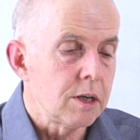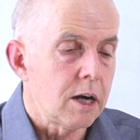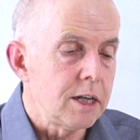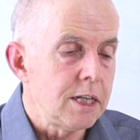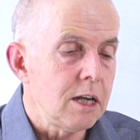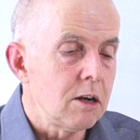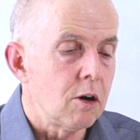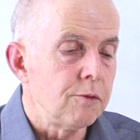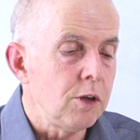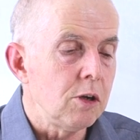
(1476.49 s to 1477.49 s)
idea
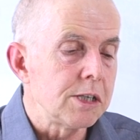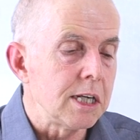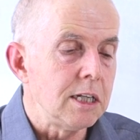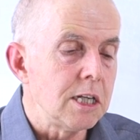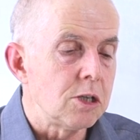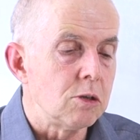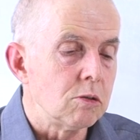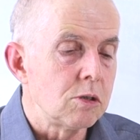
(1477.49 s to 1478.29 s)
of using digital